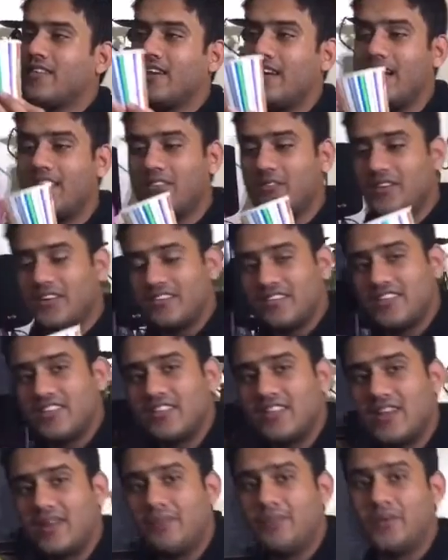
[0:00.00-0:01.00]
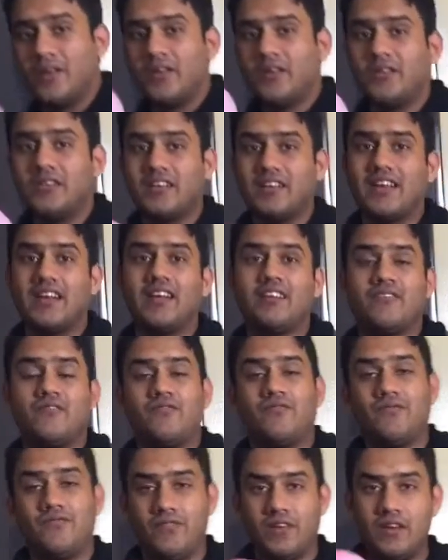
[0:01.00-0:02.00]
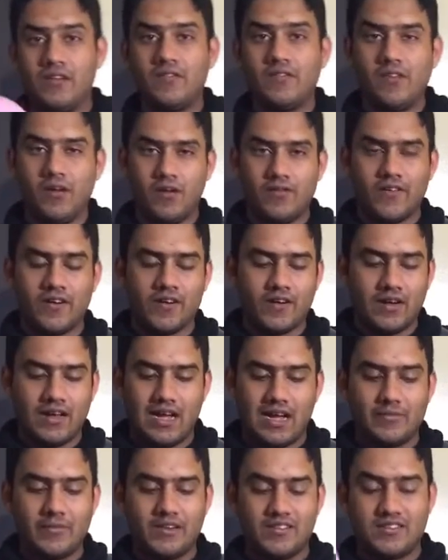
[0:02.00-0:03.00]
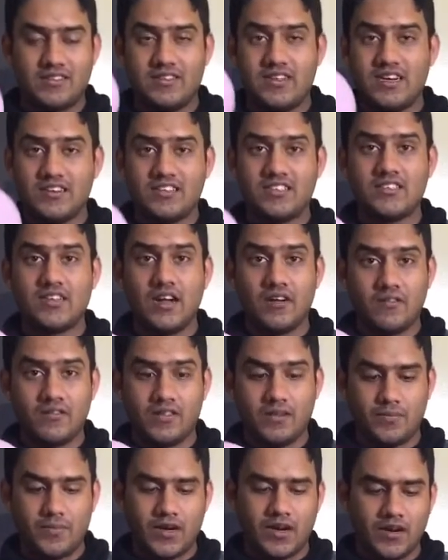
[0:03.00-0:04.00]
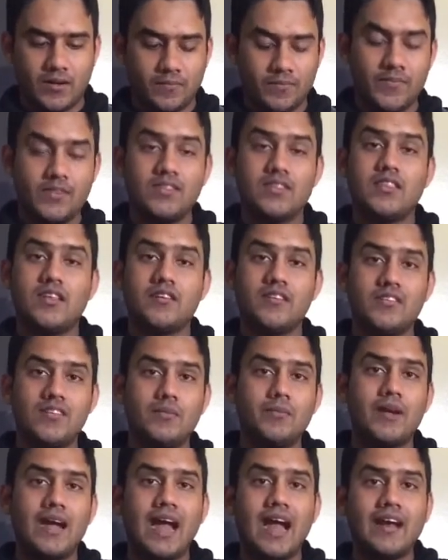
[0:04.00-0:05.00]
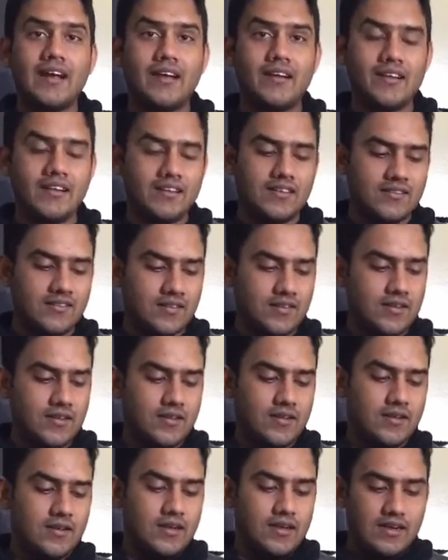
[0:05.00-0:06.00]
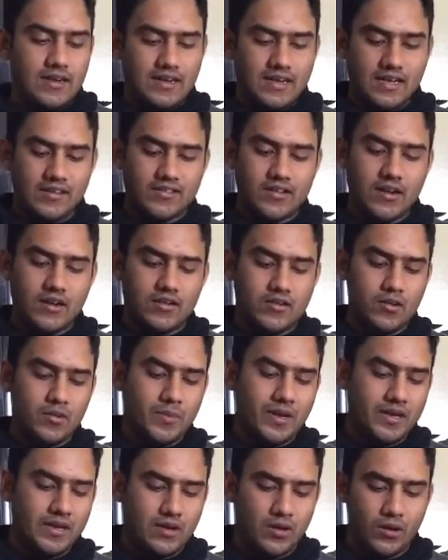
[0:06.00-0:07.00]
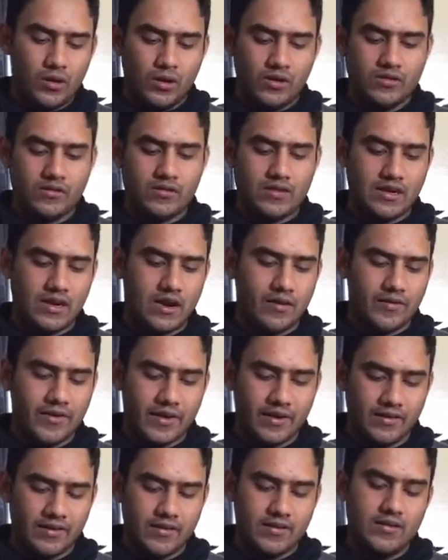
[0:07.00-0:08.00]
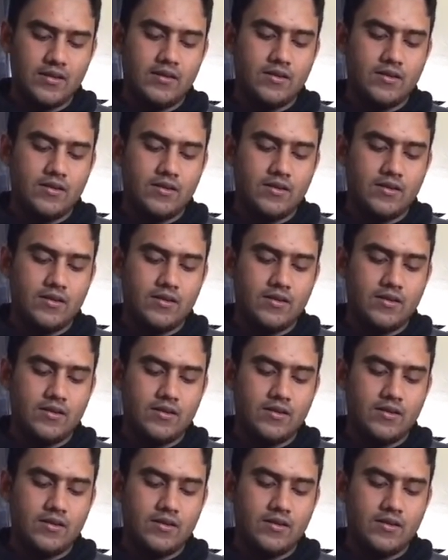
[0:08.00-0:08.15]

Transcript: As you can see, the balloon get flipped over. It's not stuck with the bottom. The reason behind it is it has got too many holes around it.